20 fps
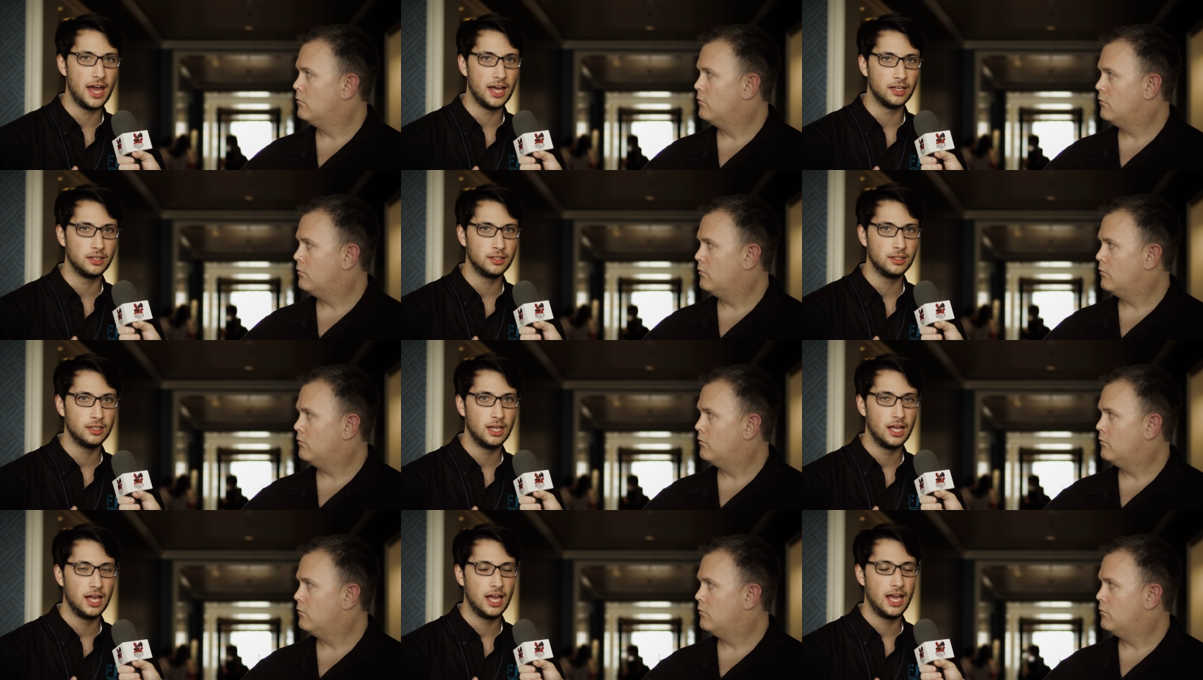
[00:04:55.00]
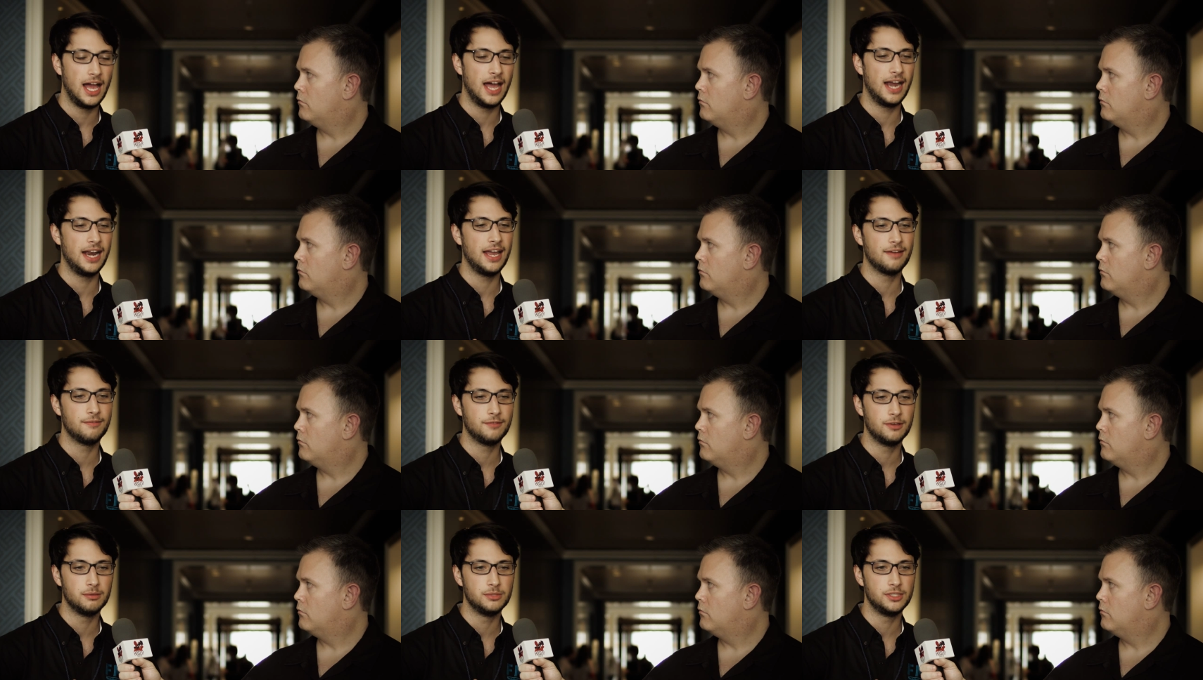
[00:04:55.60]
Speaker 1: L at
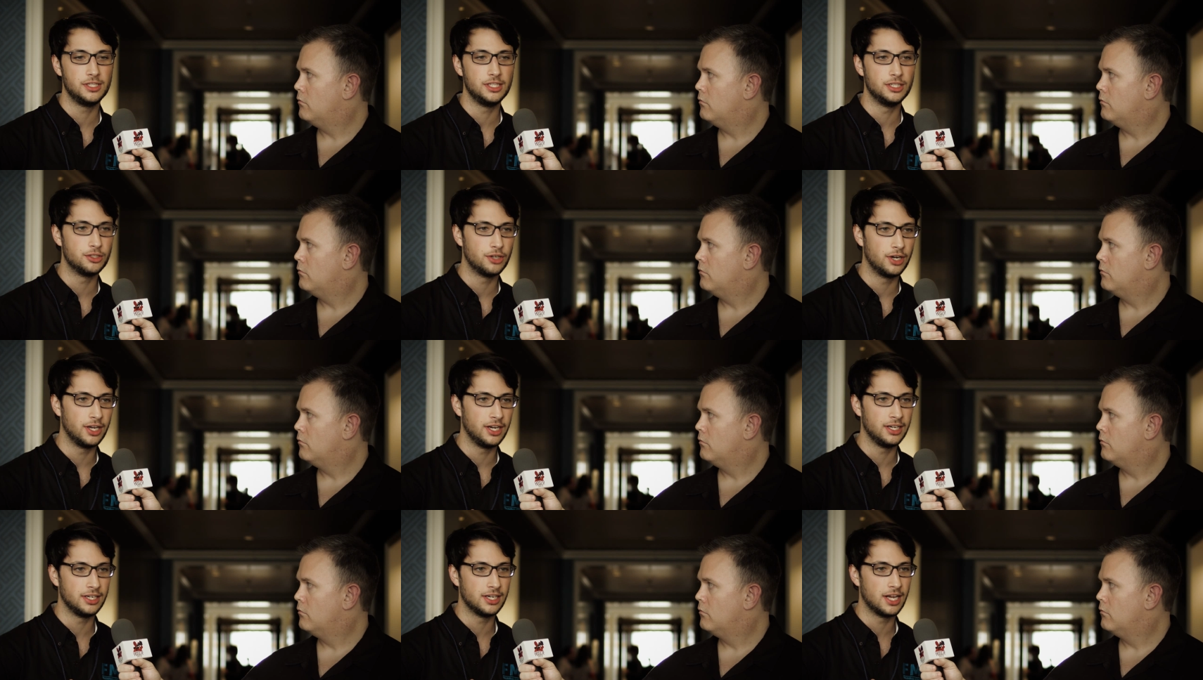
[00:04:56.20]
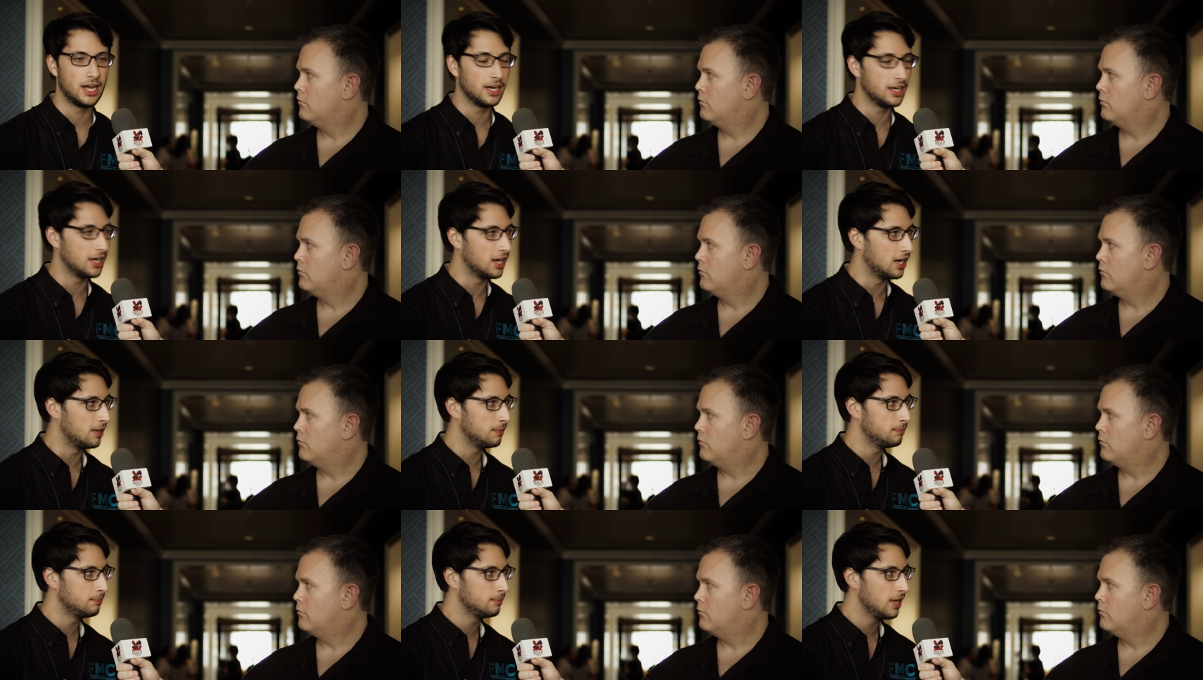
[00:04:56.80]

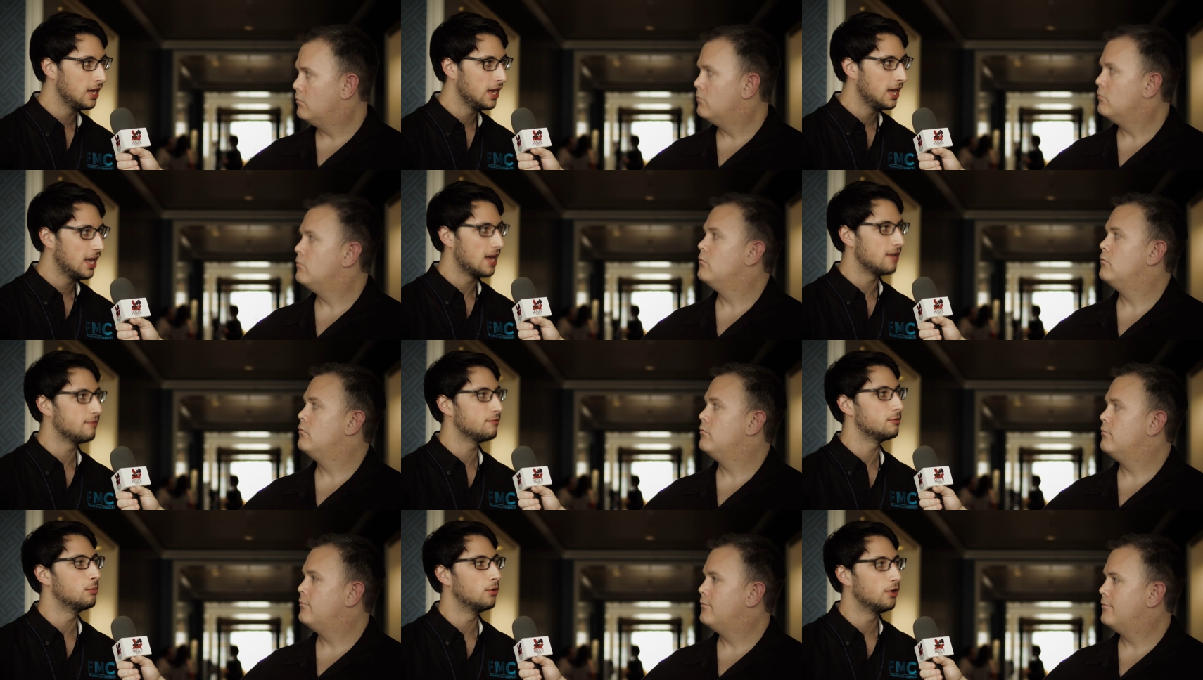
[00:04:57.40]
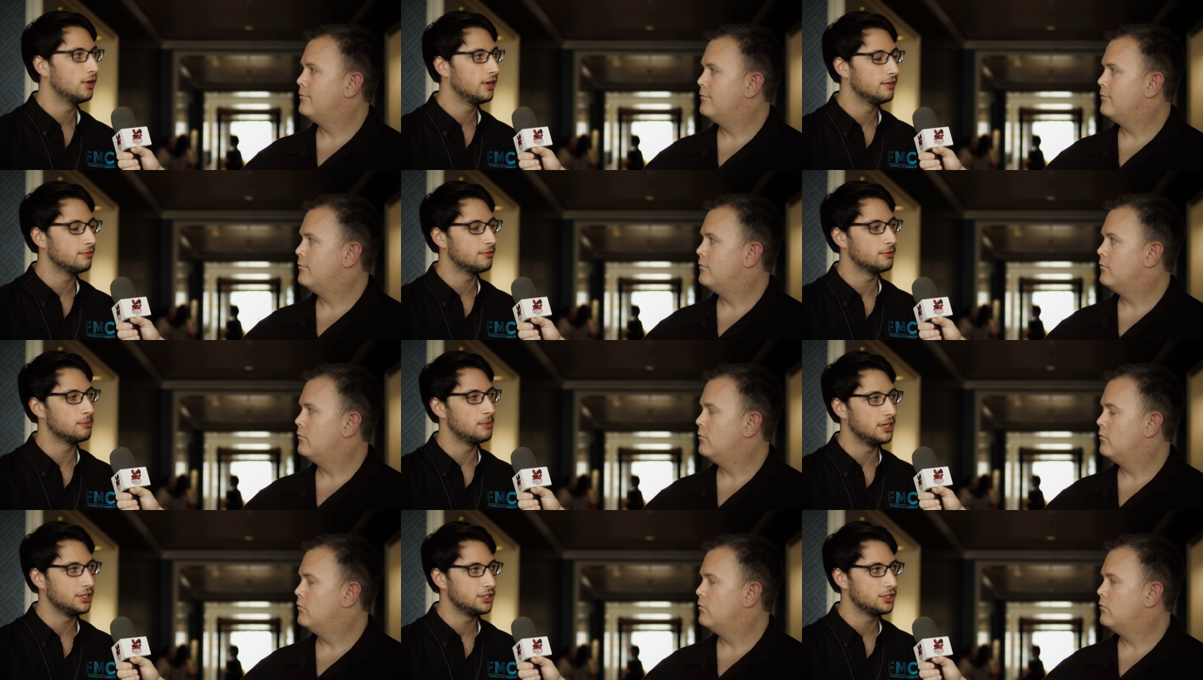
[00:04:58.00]
fmctraining.com. And for more
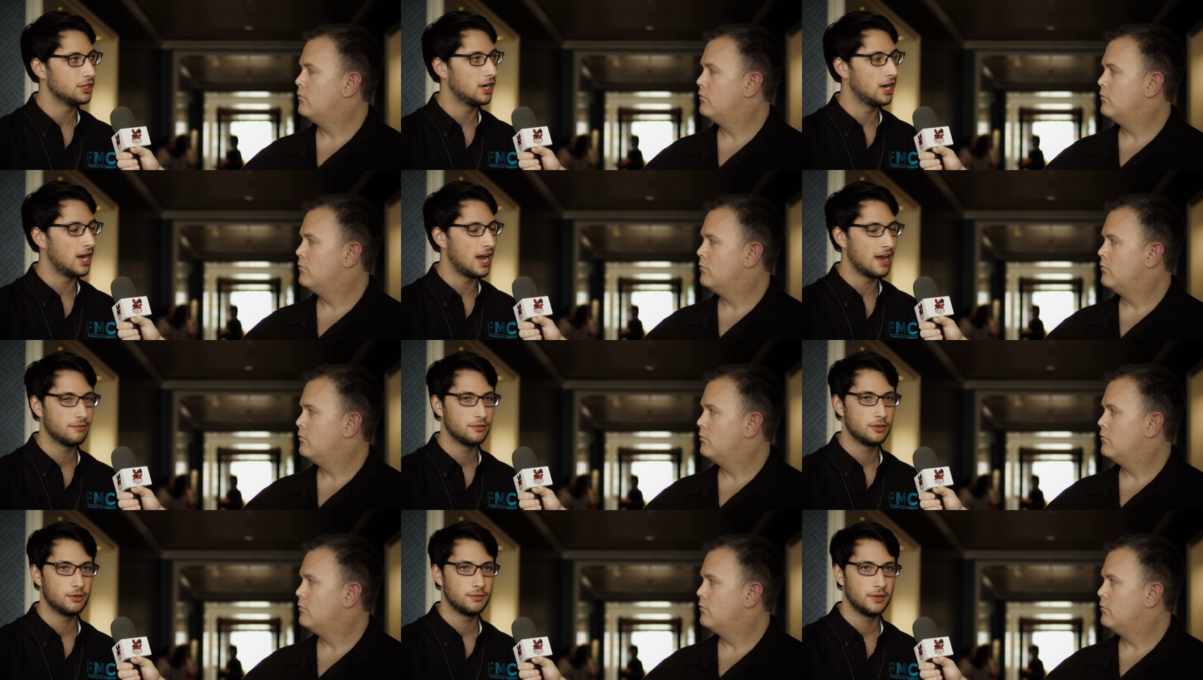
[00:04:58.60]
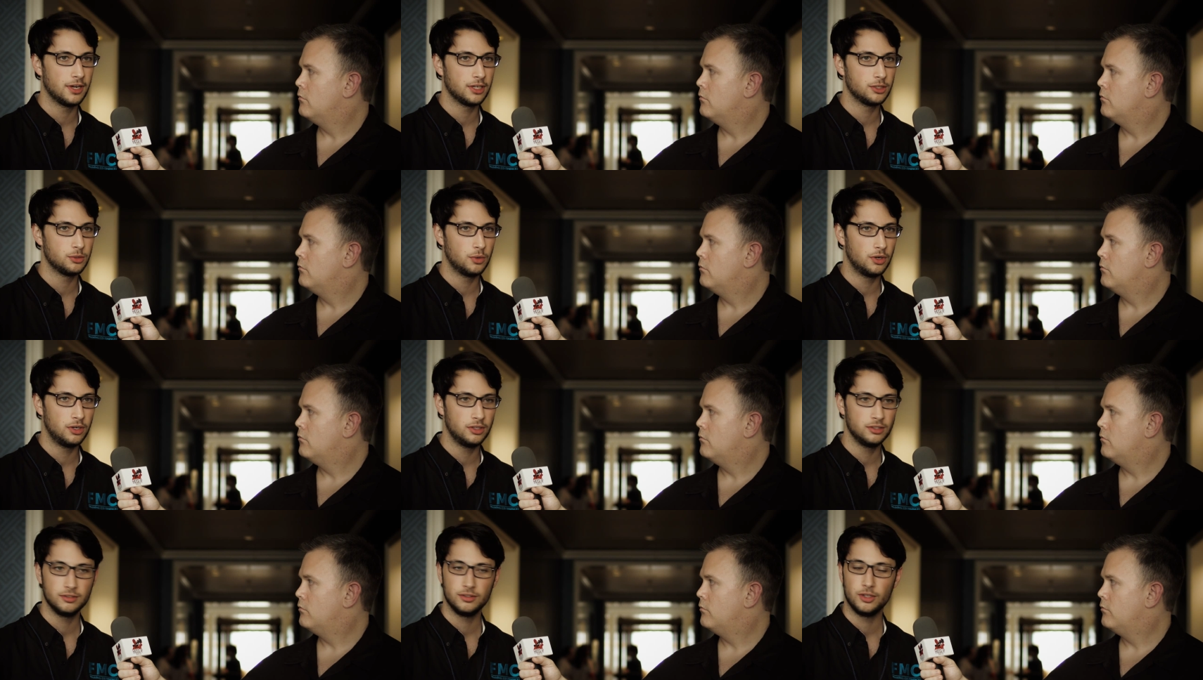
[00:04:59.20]
information on After Effects
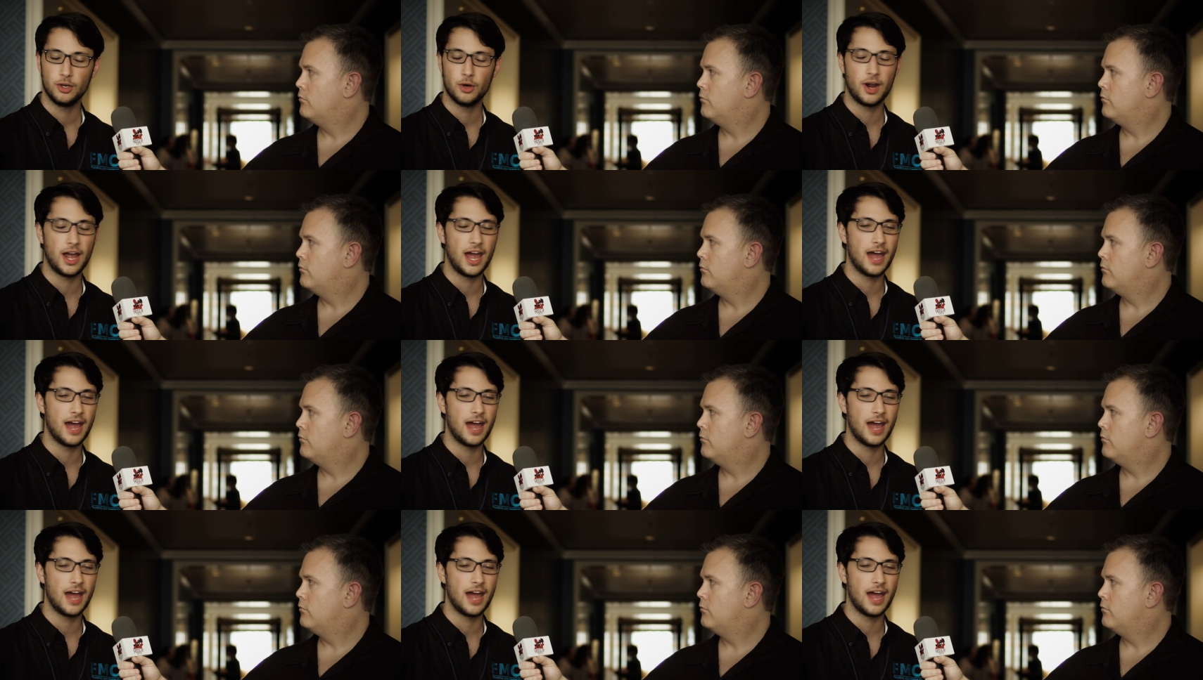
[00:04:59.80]
World, go to